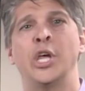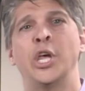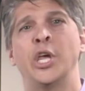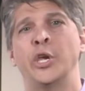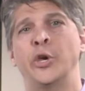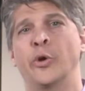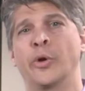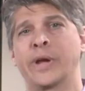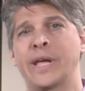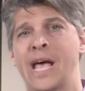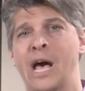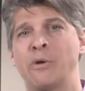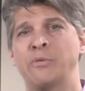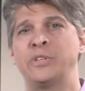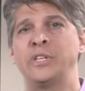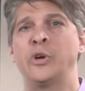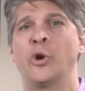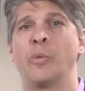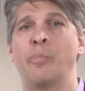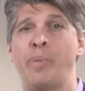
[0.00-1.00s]
Your
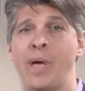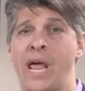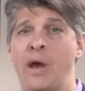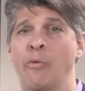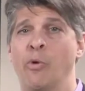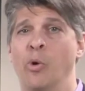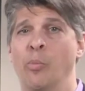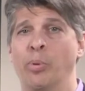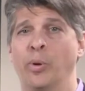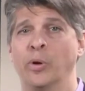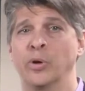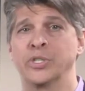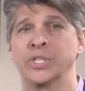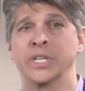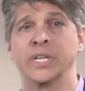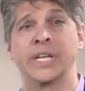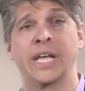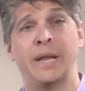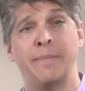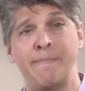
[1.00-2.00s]
accounting or payroll
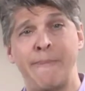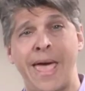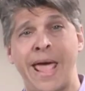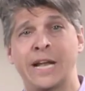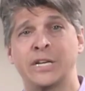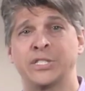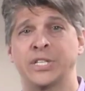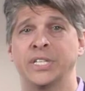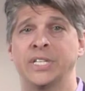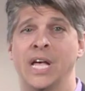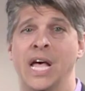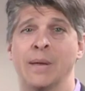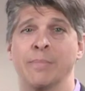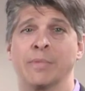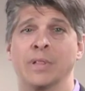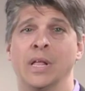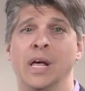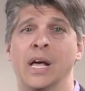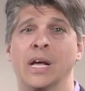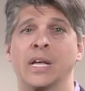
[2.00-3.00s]
person can manage the time
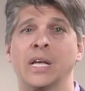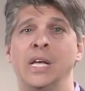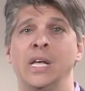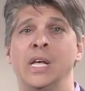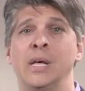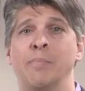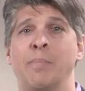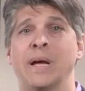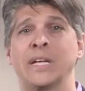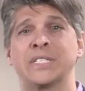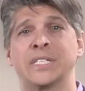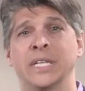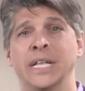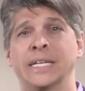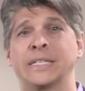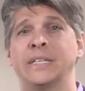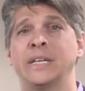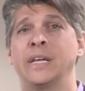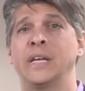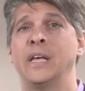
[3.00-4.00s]
clock by
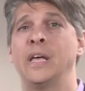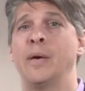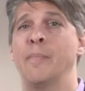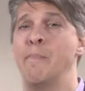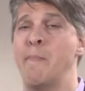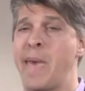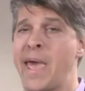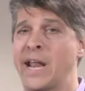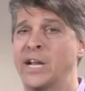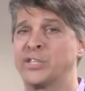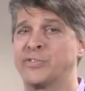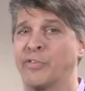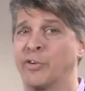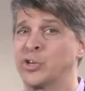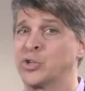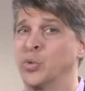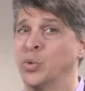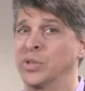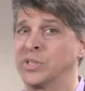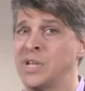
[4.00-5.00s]
selecting Manage
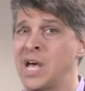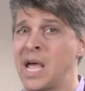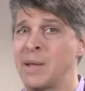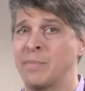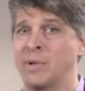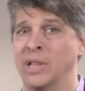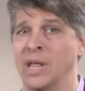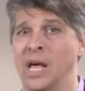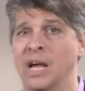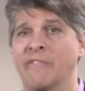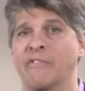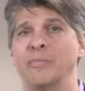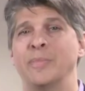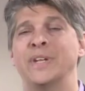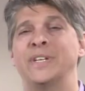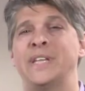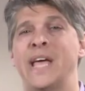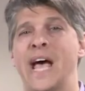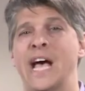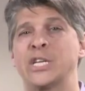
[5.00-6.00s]
Virtual Time Clock from the
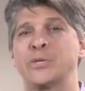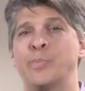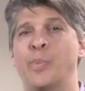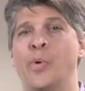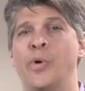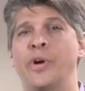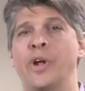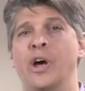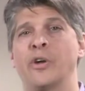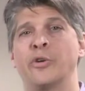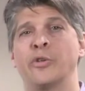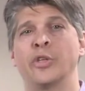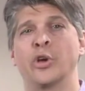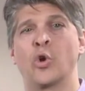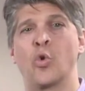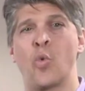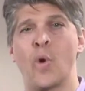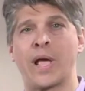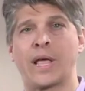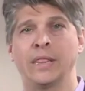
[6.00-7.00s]
dashboard under the
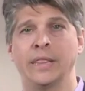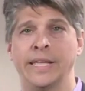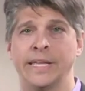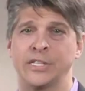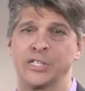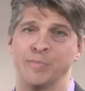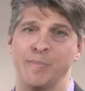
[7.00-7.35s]
Quick Links